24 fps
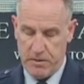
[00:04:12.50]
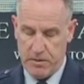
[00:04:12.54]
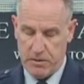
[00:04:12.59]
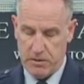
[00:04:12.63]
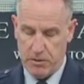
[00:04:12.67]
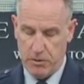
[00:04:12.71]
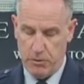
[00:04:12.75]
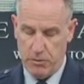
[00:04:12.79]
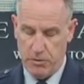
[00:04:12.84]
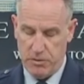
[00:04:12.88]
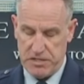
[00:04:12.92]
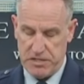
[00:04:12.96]

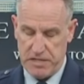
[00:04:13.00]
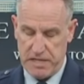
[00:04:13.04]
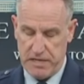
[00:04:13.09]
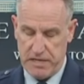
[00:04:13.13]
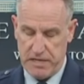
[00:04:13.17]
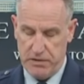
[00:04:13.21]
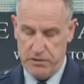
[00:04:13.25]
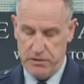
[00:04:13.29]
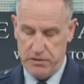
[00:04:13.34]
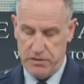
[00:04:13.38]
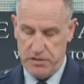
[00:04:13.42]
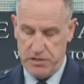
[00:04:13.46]
Global
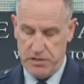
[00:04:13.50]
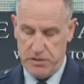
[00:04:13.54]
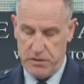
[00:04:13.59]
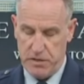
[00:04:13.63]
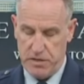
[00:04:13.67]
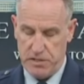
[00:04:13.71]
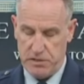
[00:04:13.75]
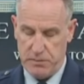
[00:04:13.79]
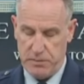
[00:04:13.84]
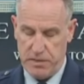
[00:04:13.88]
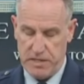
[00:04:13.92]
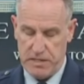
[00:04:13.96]
Sentinel is
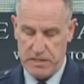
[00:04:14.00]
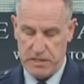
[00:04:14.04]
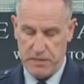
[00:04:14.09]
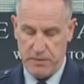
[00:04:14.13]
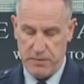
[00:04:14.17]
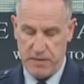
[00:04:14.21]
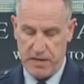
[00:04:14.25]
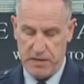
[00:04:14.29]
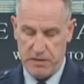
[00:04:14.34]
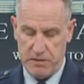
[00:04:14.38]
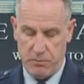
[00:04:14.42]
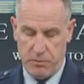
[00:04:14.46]
U.S. Space
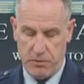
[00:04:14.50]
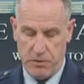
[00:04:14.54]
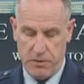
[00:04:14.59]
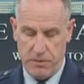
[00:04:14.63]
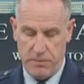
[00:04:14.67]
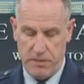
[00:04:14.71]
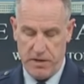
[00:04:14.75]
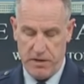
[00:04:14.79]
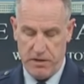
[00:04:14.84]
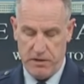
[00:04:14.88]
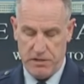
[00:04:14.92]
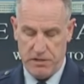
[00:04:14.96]
Command's
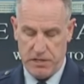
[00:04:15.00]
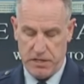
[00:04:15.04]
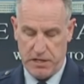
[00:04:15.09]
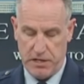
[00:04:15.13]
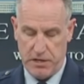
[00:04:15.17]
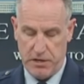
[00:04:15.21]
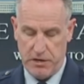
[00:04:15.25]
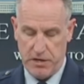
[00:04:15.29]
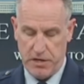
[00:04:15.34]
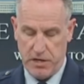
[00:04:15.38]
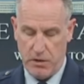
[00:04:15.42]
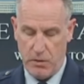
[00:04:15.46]
premier
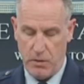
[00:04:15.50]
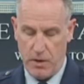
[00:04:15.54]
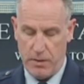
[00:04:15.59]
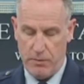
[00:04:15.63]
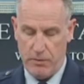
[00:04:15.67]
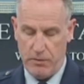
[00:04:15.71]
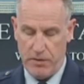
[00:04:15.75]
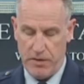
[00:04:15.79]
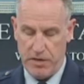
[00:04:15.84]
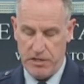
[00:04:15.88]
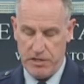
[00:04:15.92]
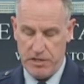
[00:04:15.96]
security
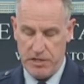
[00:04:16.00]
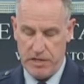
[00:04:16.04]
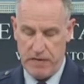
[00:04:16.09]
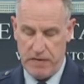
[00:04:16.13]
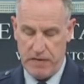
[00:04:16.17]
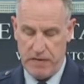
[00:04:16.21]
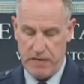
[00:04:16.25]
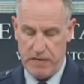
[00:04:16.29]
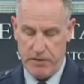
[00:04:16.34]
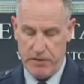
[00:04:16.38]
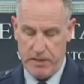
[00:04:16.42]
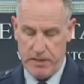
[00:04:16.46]
cooperation
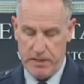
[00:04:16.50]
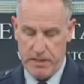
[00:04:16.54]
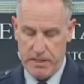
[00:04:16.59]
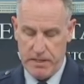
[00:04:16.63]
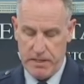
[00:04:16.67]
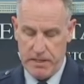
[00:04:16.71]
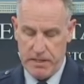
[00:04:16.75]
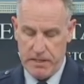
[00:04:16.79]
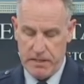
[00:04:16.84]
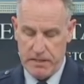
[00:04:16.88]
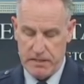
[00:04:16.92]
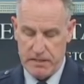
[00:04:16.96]
effort
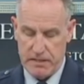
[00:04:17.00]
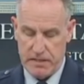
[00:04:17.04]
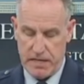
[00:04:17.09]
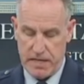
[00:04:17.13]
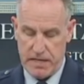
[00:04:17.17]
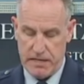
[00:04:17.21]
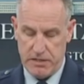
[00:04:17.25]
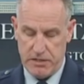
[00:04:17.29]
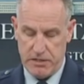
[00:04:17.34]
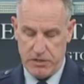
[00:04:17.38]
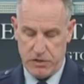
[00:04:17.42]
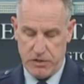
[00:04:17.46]

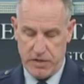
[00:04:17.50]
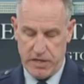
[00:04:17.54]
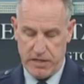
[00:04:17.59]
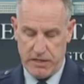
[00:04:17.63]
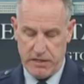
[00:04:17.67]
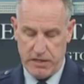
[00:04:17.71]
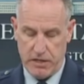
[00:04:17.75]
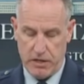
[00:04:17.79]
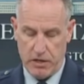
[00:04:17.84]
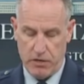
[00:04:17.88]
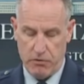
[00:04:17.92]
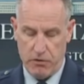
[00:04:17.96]
designed to
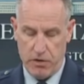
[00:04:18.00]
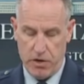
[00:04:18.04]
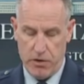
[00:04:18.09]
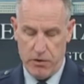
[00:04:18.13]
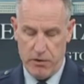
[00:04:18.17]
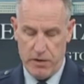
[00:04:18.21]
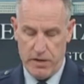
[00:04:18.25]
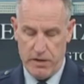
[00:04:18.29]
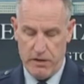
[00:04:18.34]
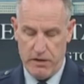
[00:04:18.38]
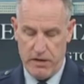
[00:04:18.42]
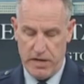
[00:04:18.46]
strengthen and
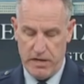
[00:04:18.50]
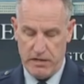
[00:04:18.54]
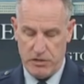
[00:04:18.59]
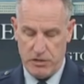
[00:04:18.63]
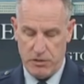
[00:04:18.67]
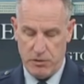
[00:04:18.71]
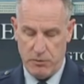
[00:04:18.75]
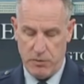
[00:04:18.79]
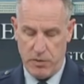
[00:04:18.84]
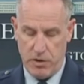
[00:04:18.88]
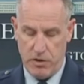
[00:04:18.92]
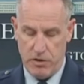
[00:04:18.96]
grow
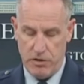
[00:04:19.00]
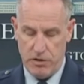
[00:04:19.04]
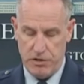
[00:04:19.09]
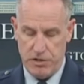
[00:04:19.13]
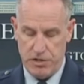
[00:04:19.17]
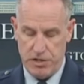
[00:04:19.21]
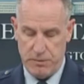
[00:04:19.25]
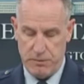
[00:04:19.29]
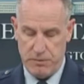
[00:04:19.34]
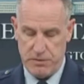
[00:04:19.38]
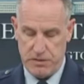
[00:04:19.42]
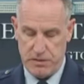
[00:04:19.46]
international
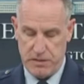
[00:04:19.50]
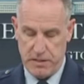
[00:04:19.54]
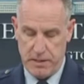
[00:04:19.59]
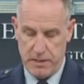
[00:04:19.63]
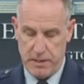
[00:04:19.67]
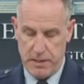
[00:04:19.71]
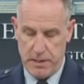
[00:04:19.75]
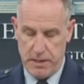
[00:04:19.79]
partnerships,